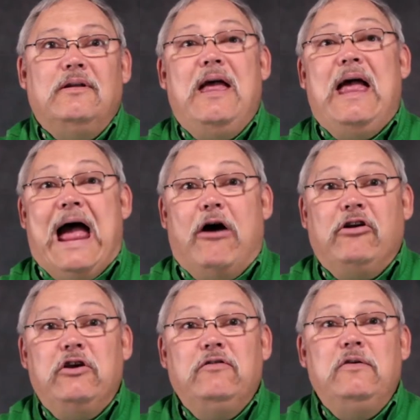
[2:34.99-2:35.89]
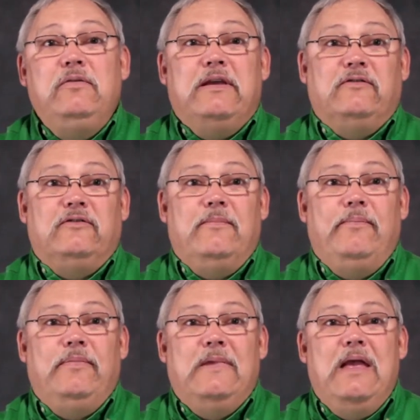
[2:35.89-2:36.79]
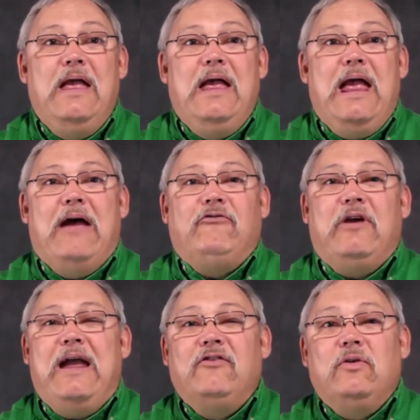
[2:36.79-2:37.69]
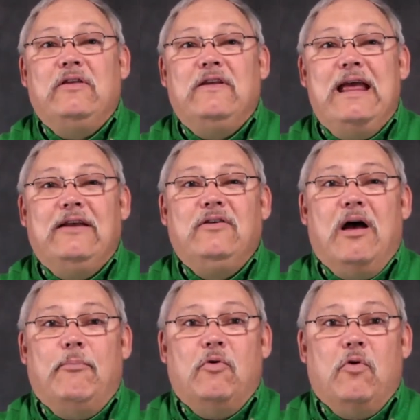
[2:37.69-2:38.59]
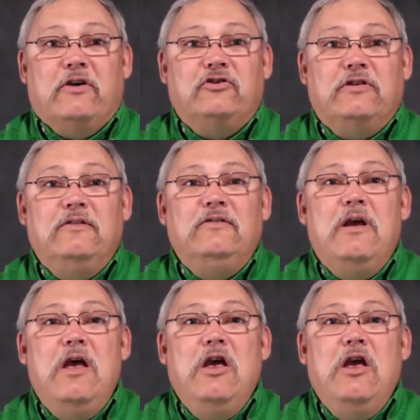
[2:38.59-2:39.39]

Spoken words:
How do you do this? After answering the next couple questions,